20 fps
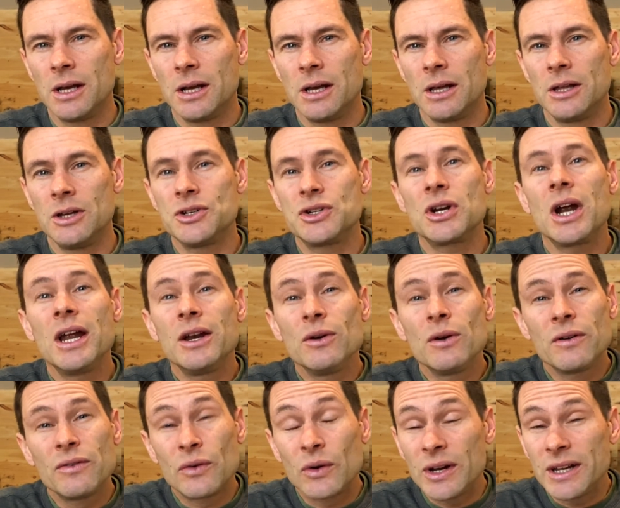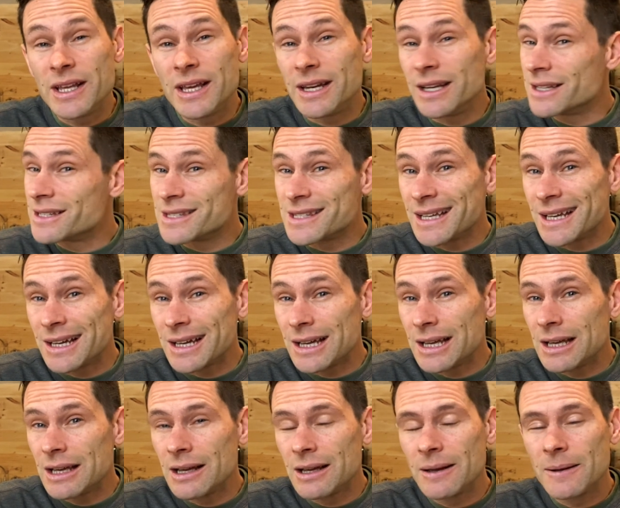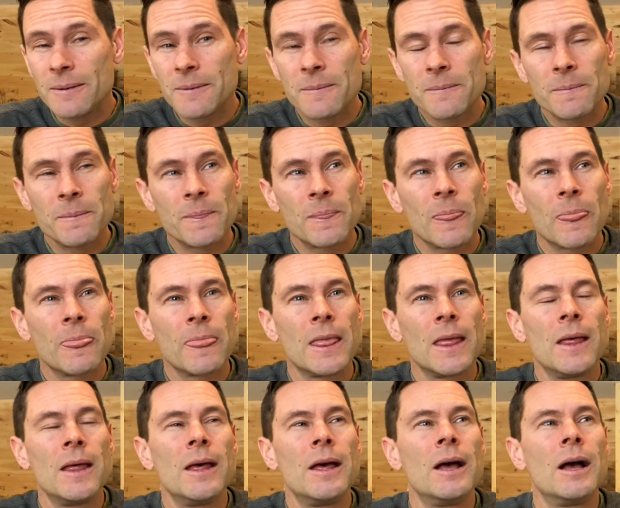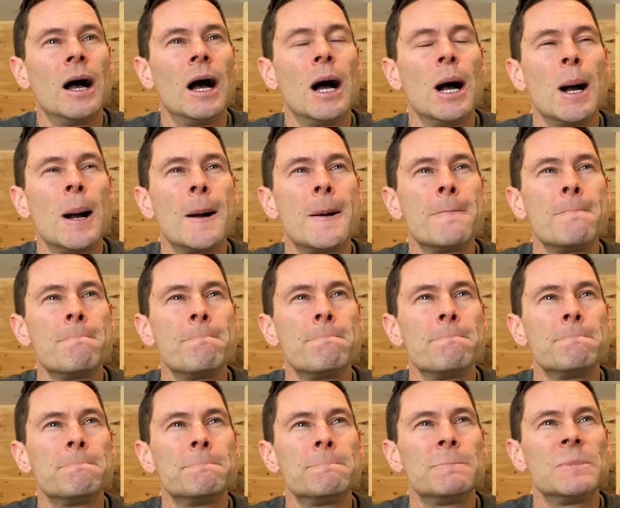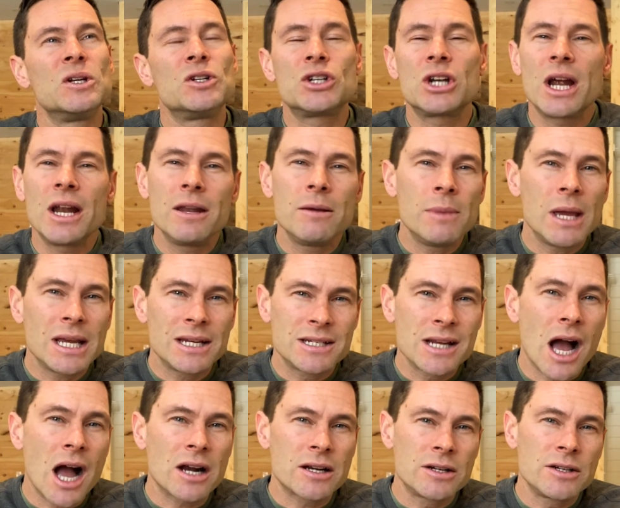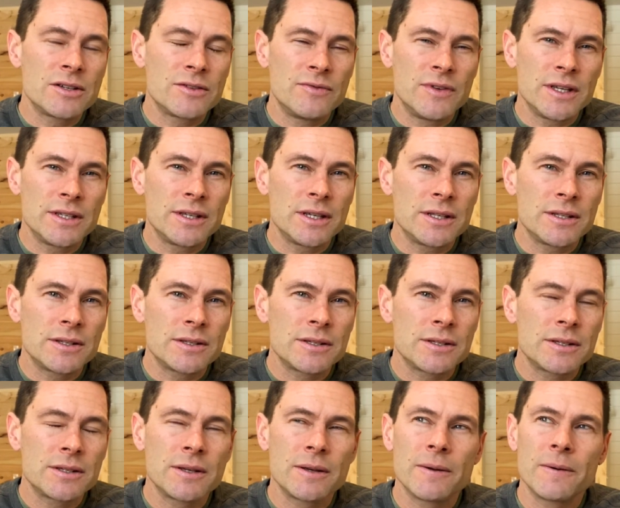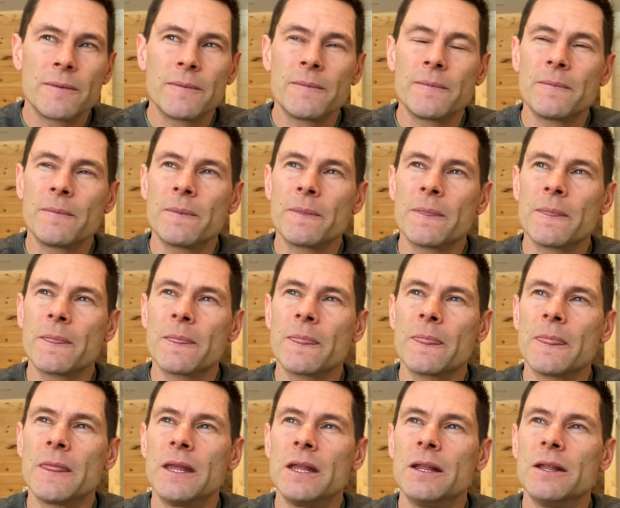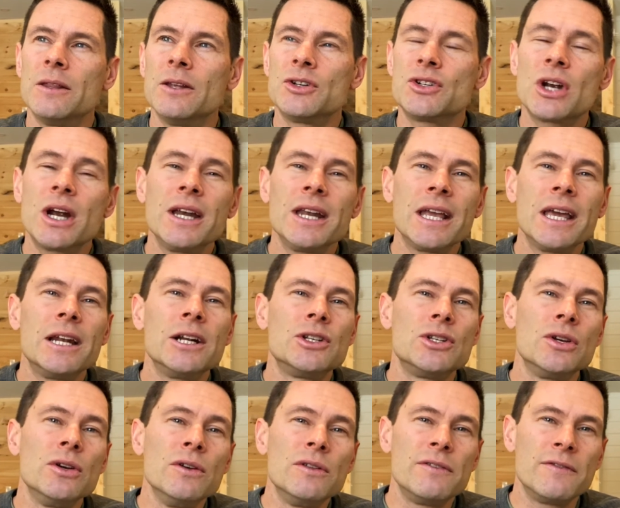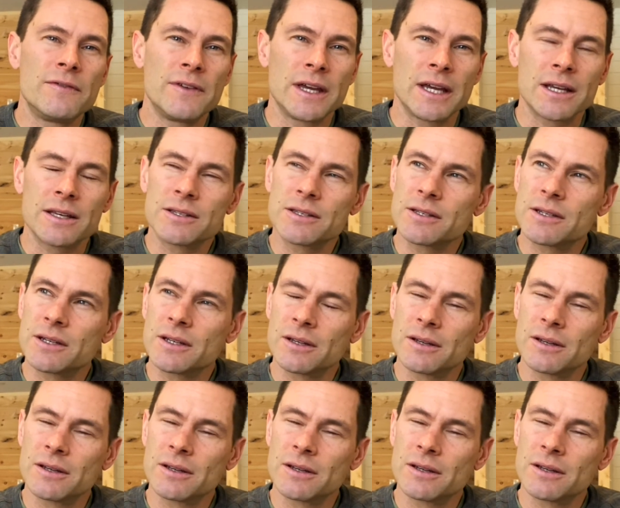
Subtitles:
They're trying to avoid getting sick. They're trying to make doctor's visits. They're trying to get a tooth fixed.